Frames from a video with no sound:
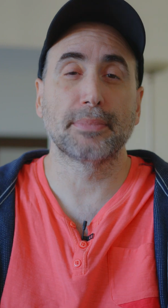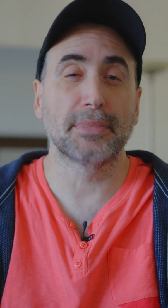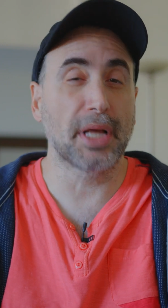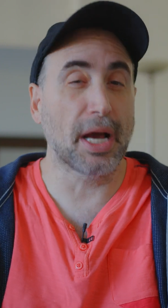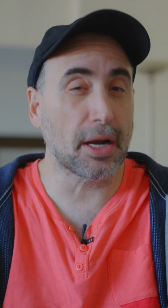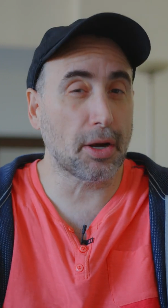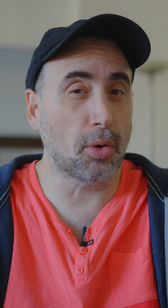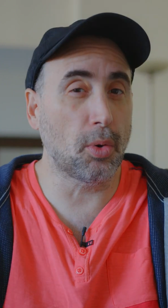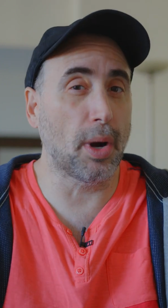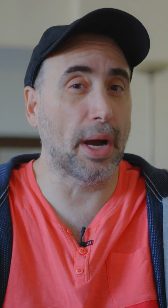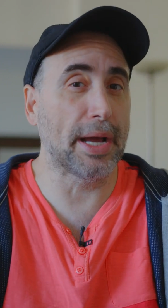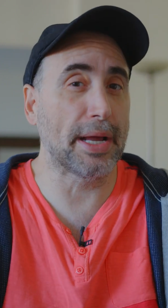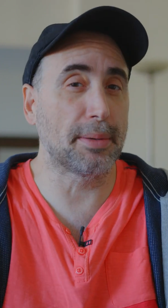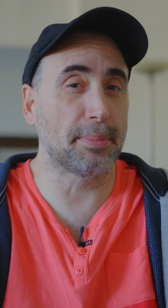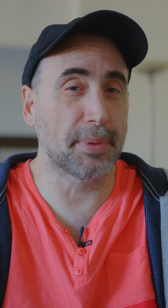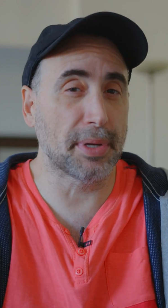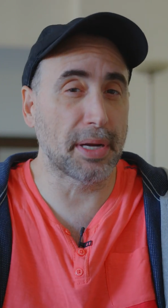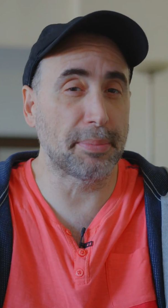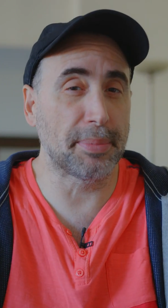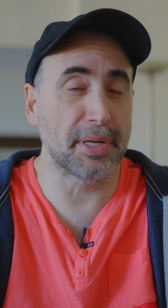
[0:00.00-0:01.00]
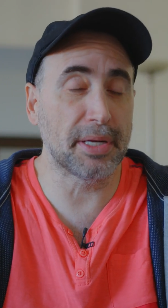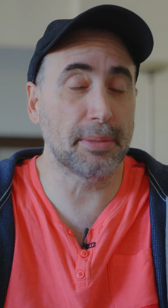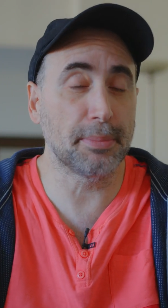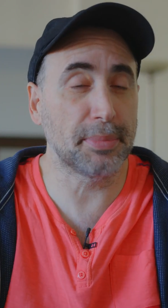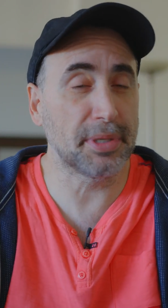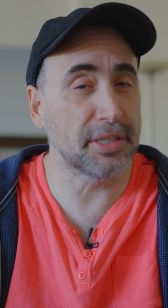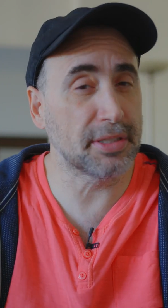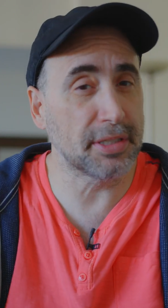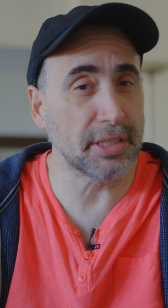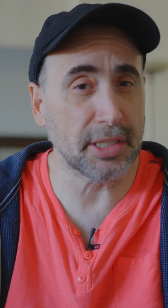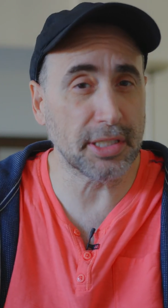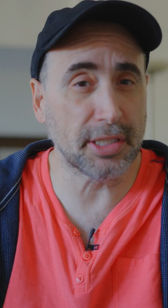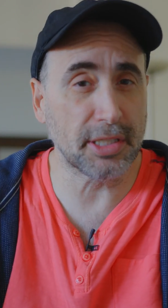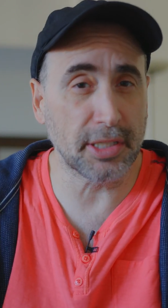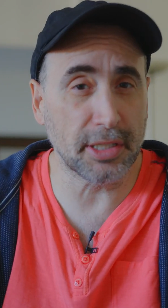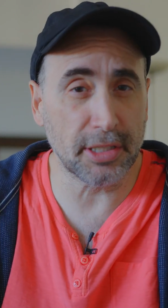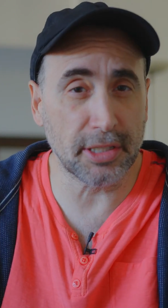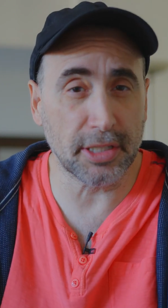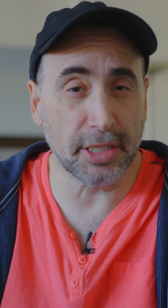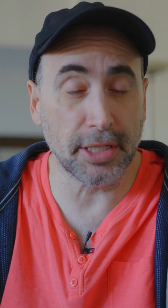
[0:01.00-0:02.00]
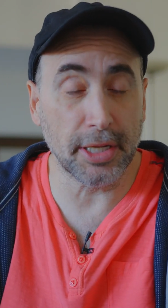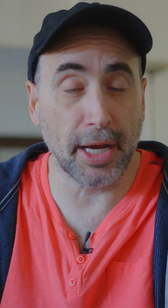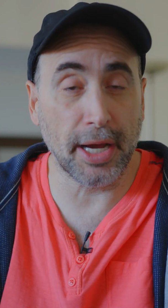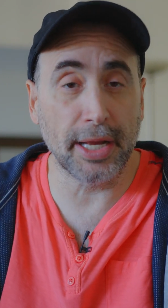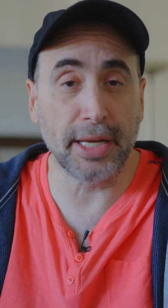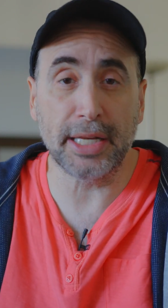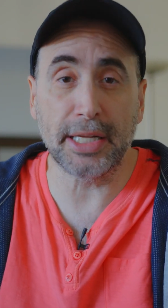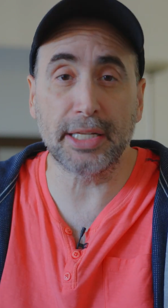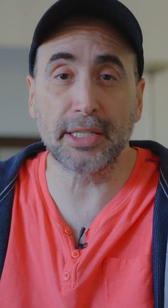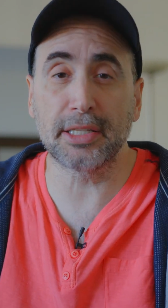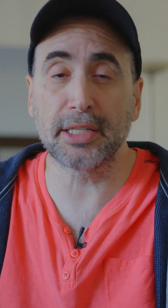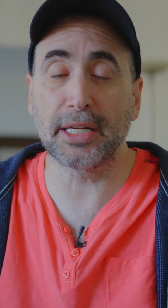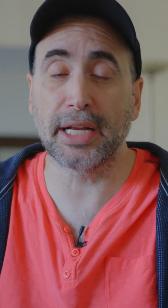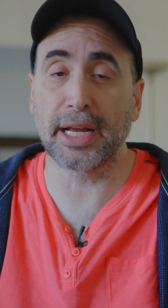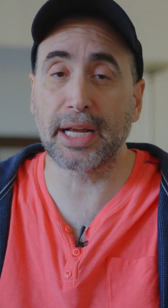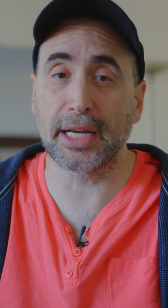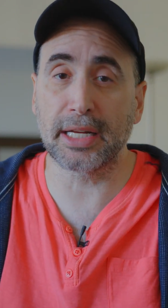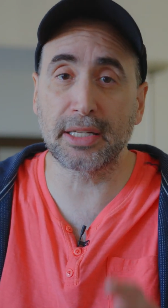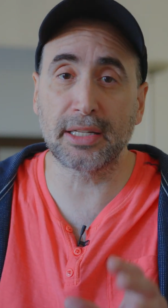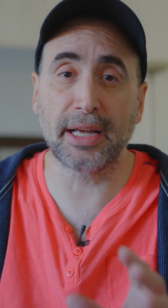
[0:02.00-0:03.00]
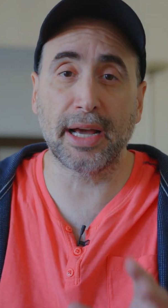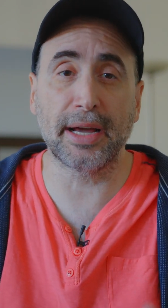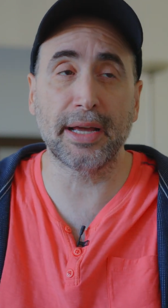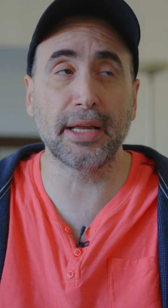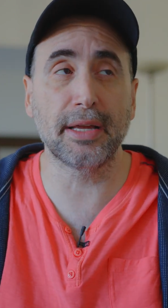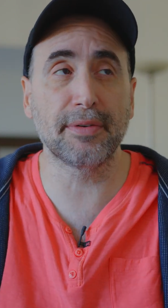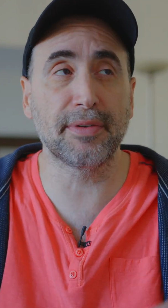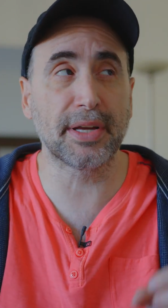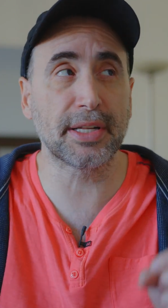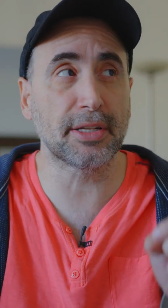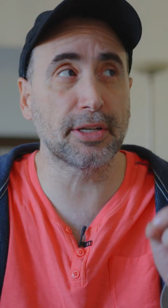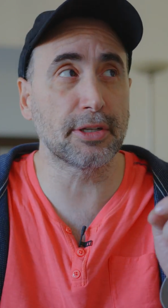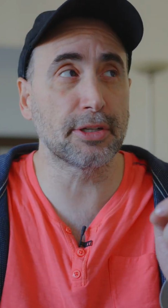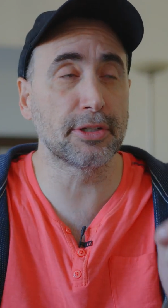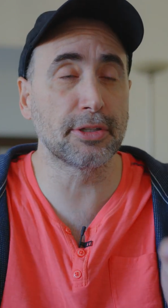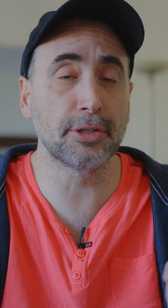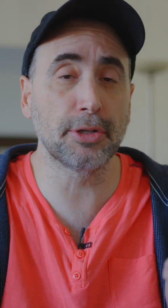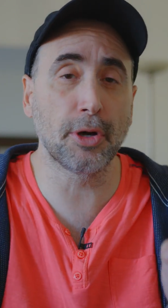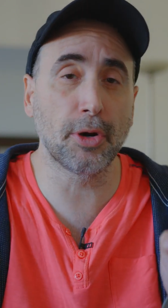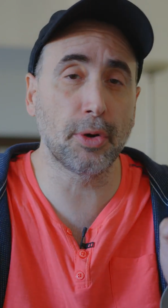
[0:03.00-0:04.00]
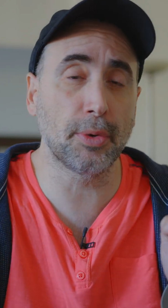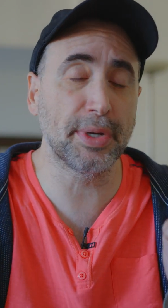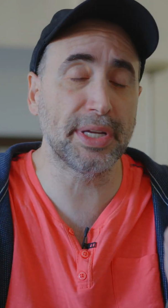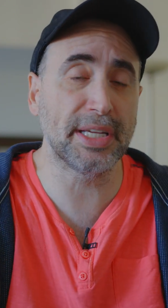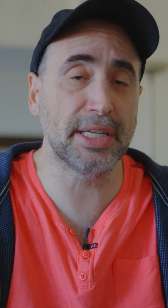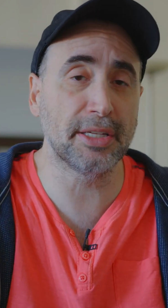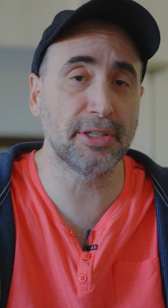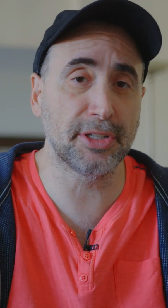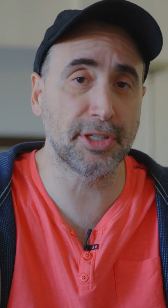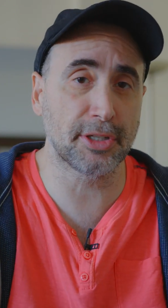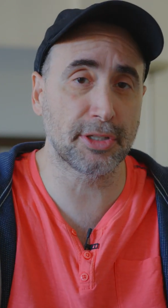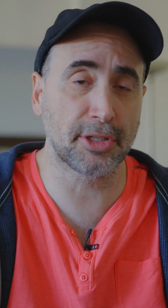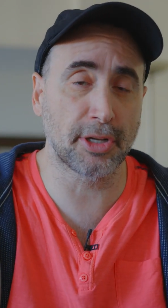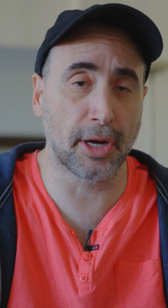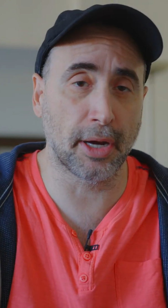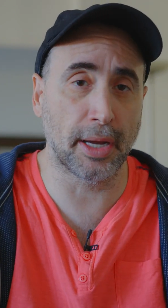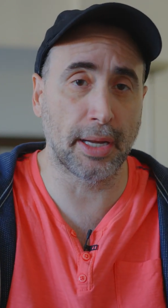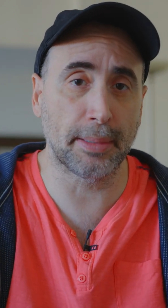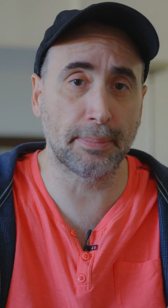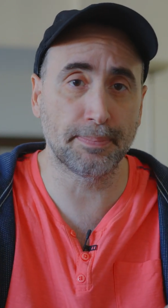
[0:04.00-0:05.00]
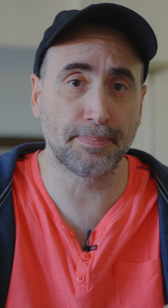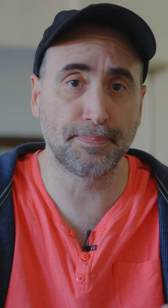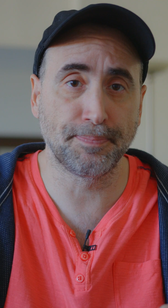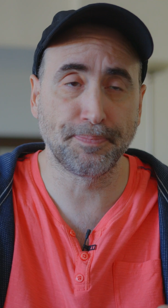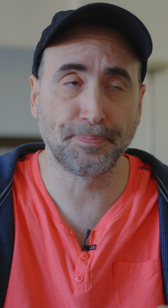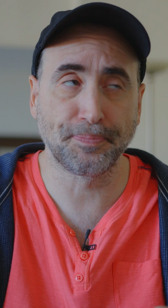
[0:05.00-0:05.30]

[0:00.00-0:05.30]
Not quite, but I've been in business since the 90s, and I can tell you that there's no easier time